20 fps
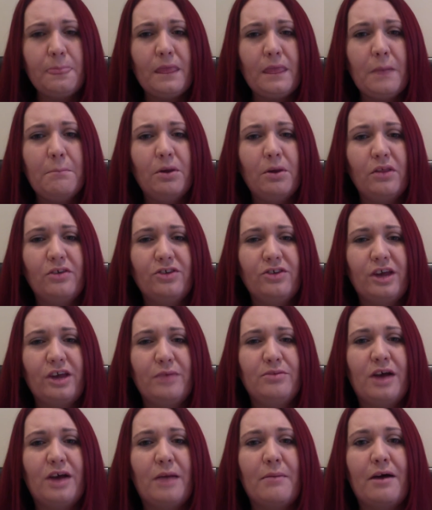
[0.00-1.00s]
But at the
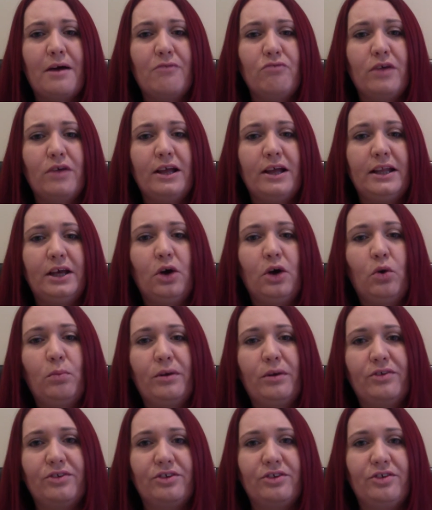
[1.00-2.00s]
same time, I really hope
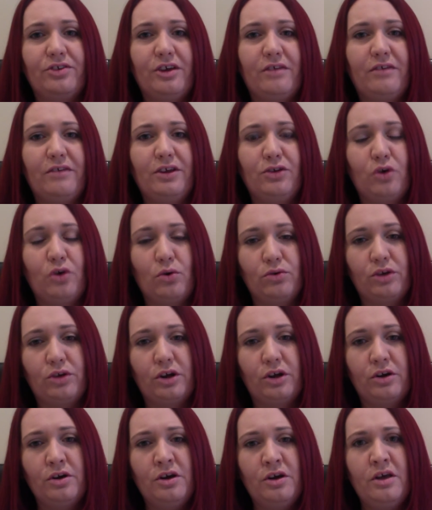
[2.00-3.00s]
as the series goes
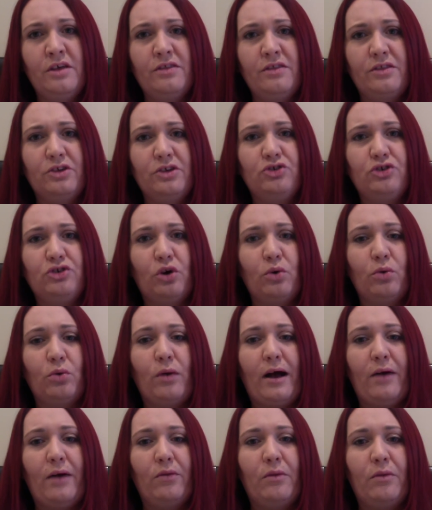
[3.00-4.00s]
on, they show
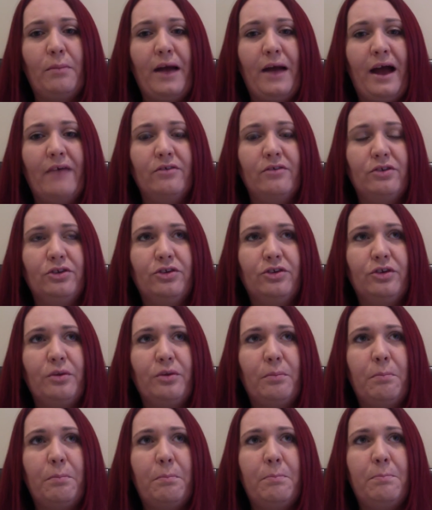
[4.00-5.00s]
how the parents
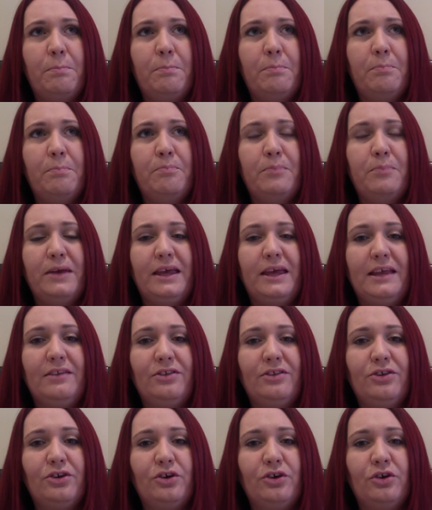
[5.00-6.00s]

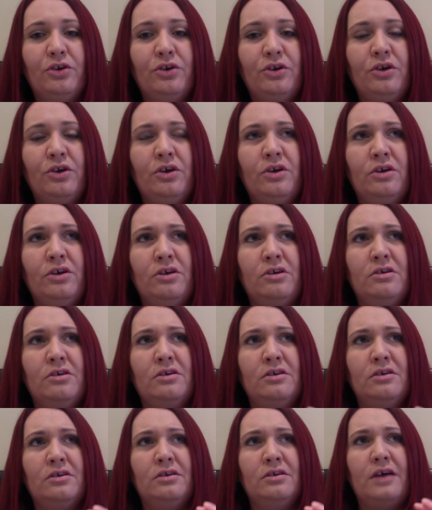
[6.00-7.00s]
begin to
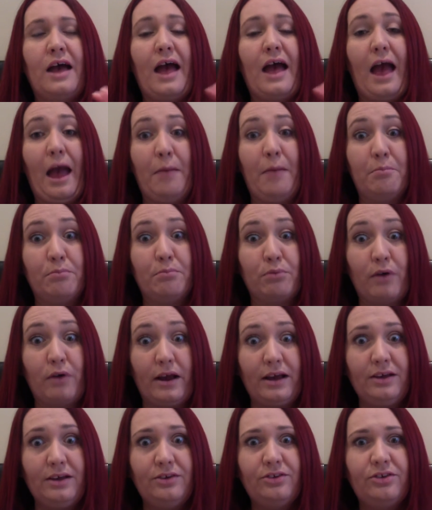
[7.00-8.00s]

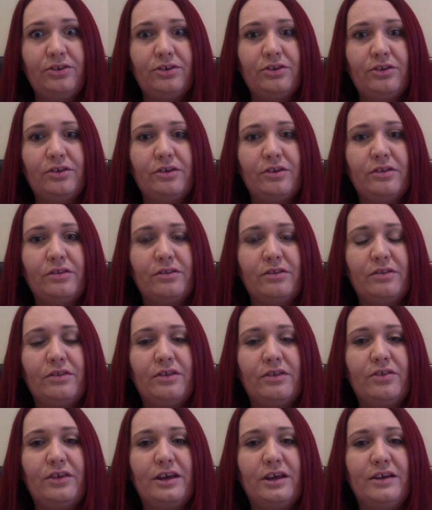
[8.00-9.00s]
embrace
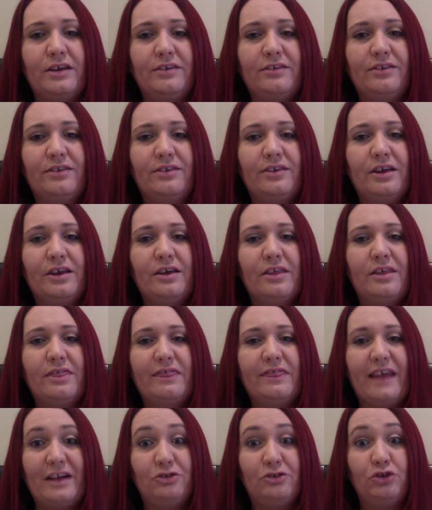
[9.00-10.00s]
the things
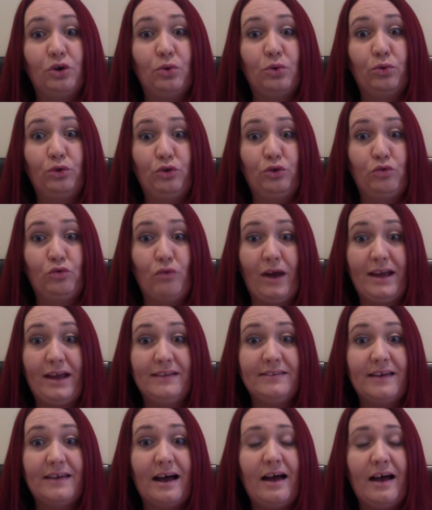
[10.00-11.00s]
that Joe's
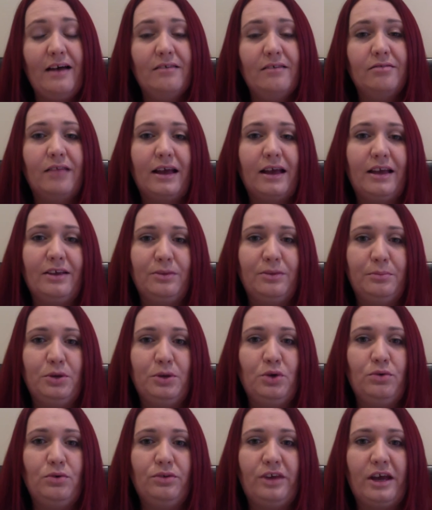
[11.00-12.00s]
great at, like his
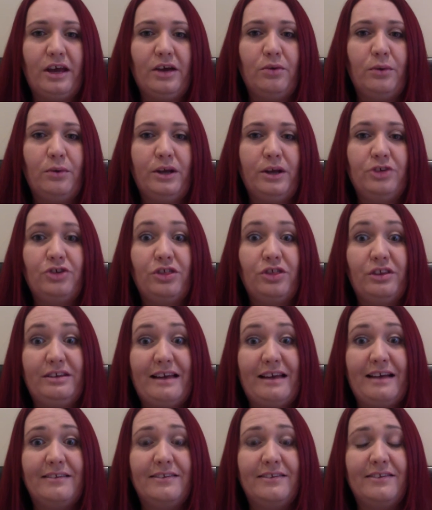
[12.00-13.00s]
music, which the
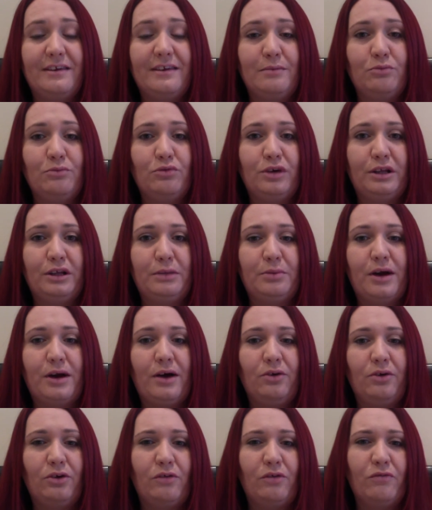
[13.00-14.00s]
dad seems really
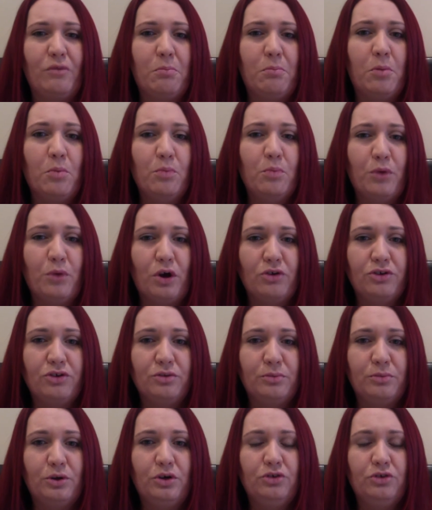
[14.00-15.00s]
proud of, the mum not
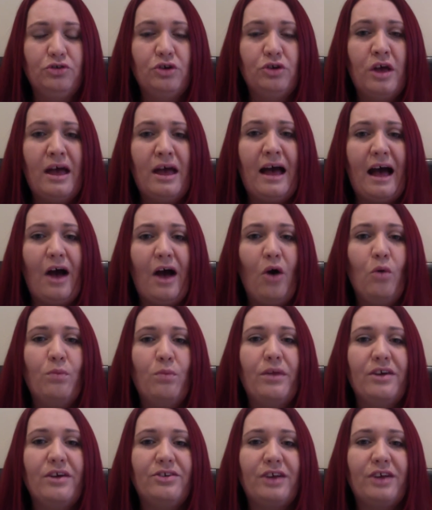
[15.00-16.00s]
so much. I hope
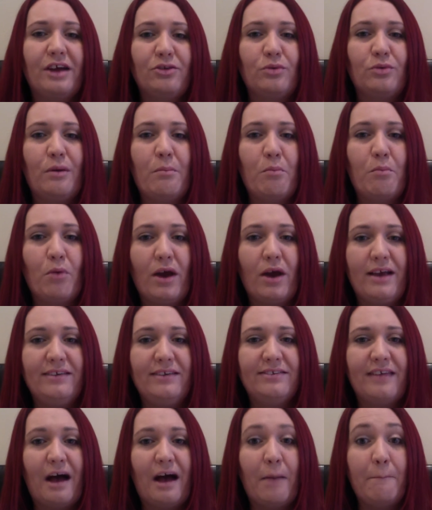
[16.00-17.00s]
they start to
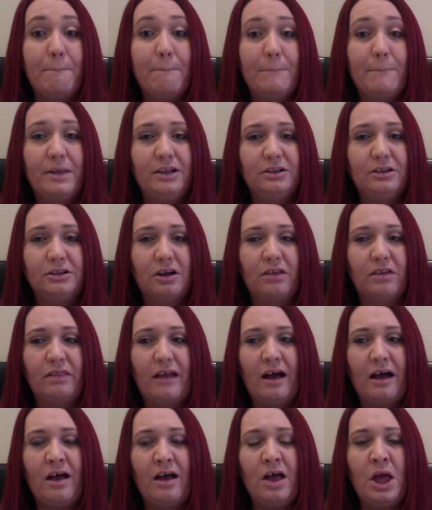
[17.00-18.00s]
embrace that and build on
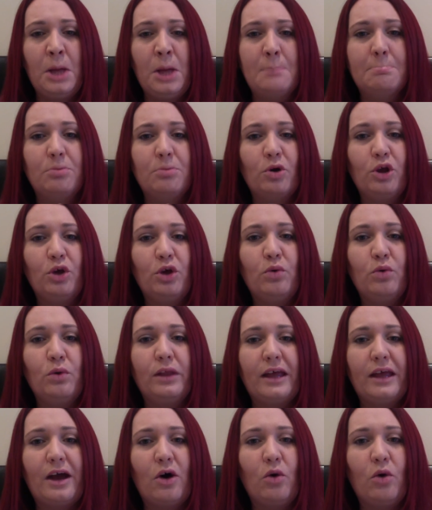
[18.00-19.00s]
that. But
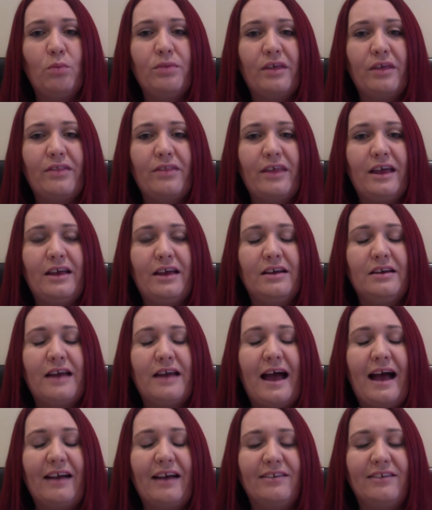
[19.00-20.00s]
equally, I hope that they can
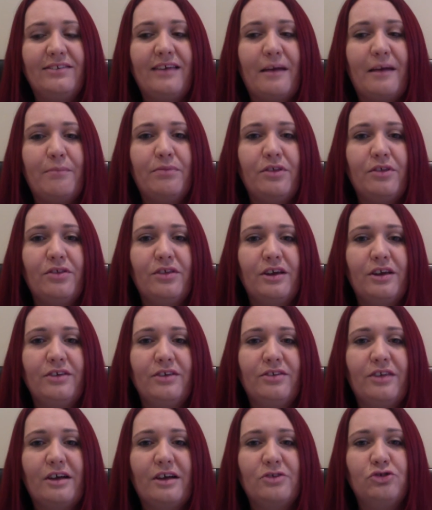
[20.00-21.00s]
accept the
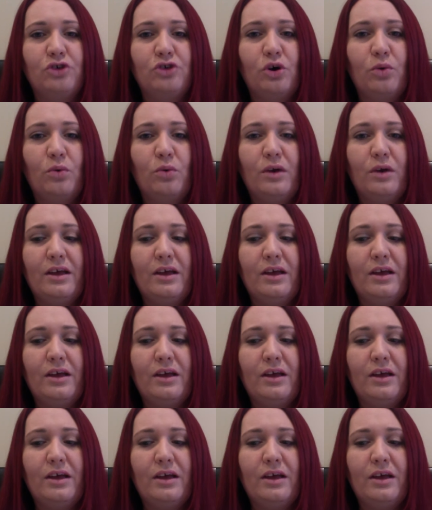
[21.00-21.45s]
things that Joe